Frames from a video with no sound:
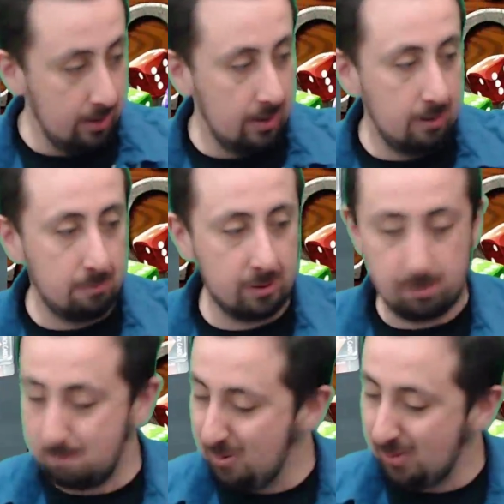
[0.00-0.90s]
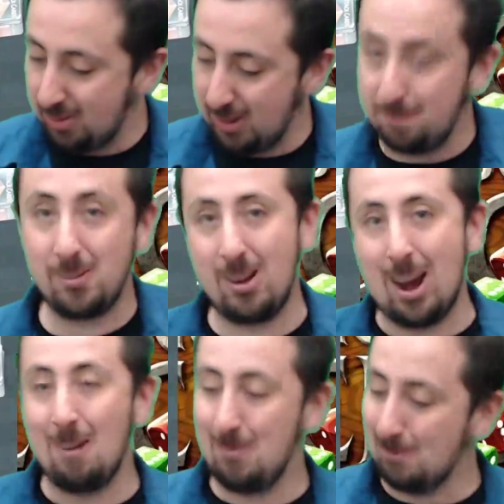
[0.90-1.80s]
We're going to remove the thief for
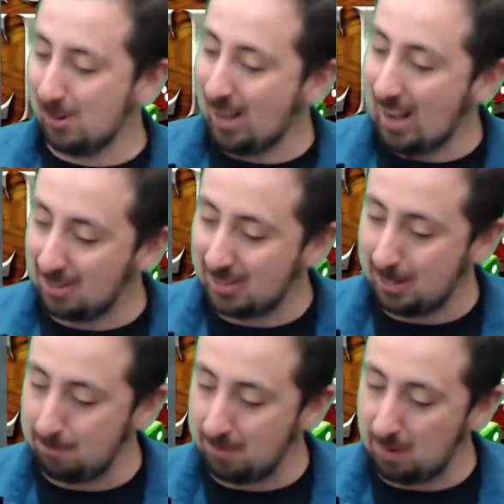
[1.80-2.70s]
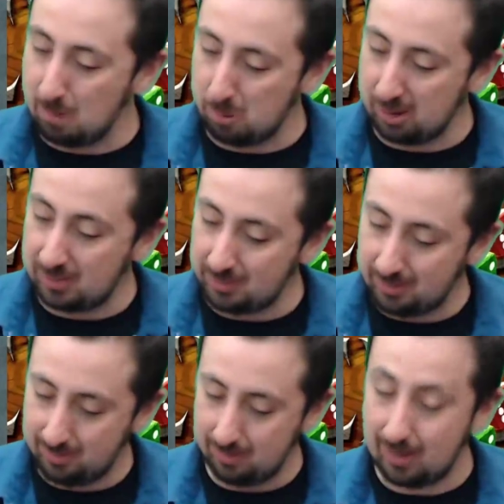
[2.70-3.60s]
now. We're going to have a team of a priest,
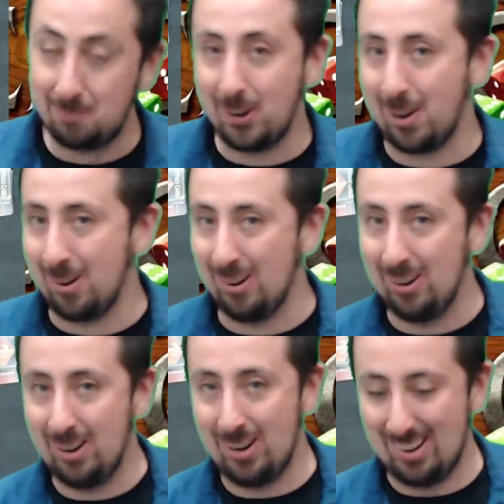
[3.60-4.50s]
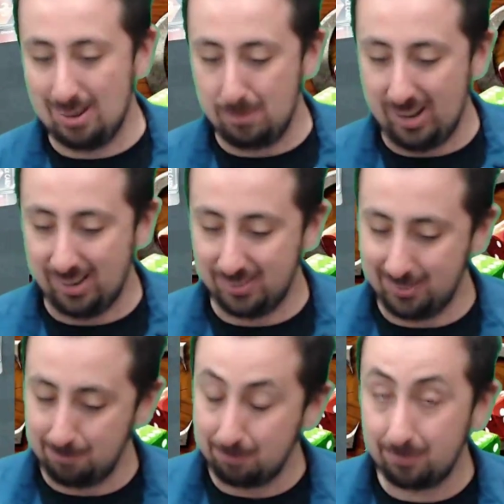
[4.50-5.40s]
a fighter, and a mage.
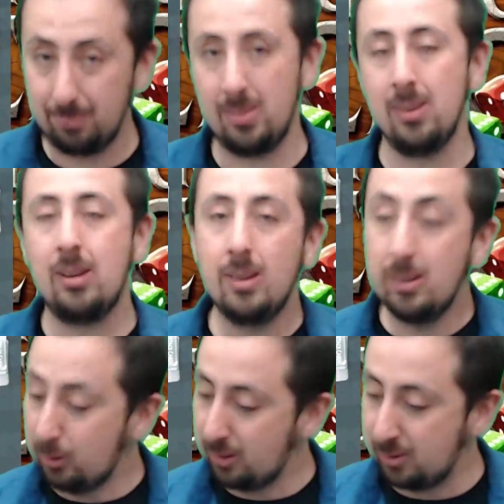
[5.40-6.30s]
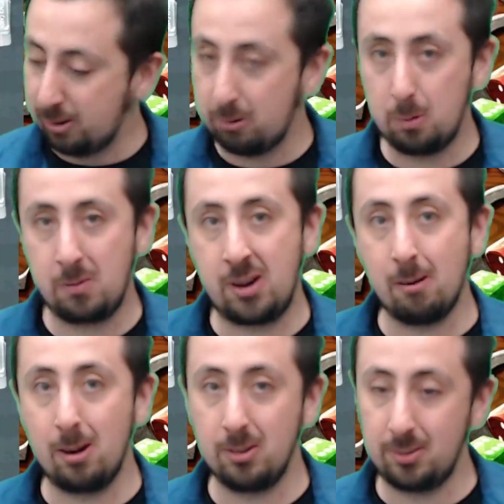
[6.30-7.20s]
So these are your group of
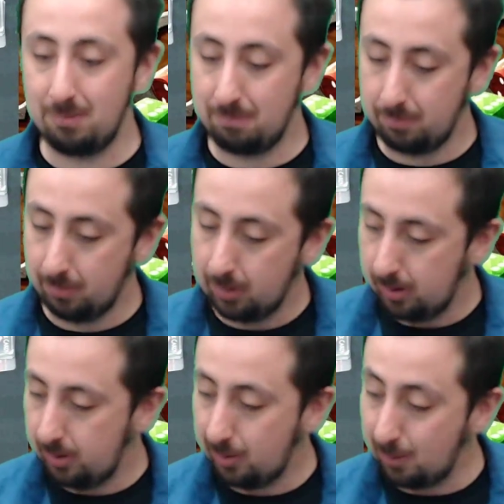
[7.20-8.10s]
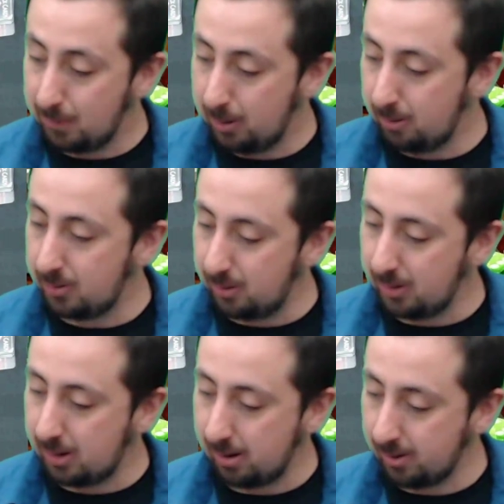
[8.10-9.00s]
heroes. So if you notice on the
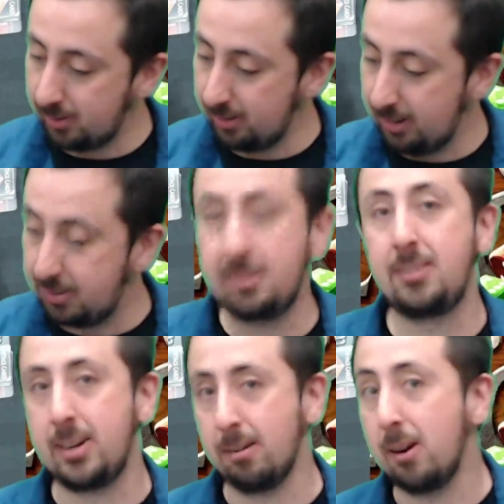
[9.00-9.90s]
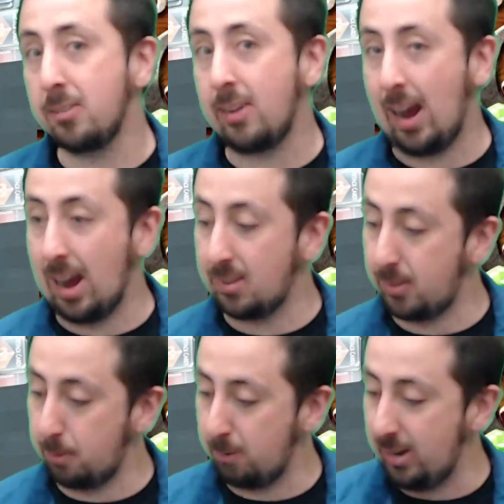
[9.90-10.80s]
cards, each of these heroes has
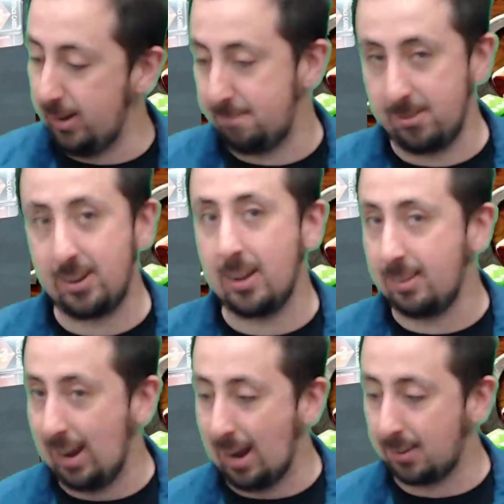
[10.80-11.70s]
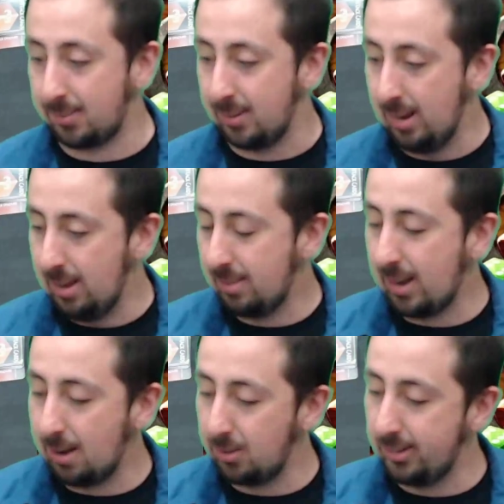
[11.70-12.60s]
3 different attacks that
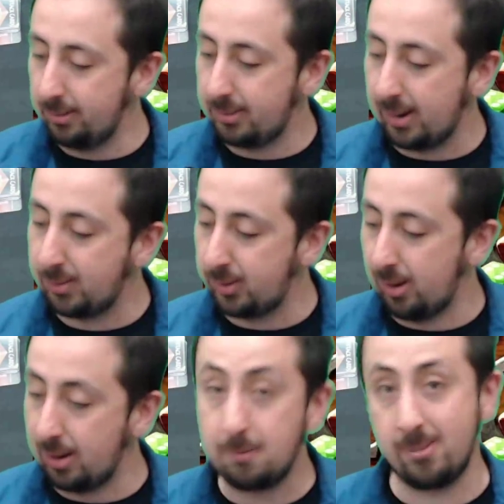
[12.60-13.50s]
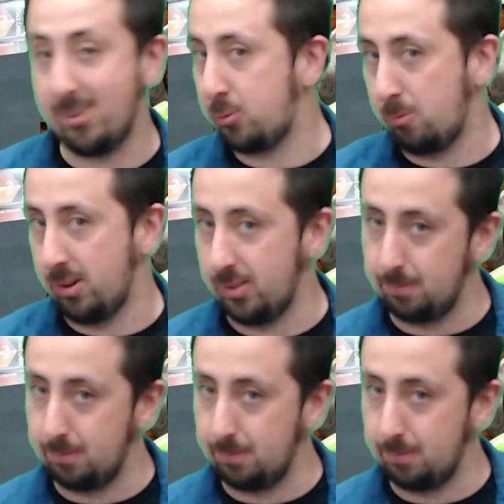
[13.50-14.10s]
have a little dice slot for each one of them.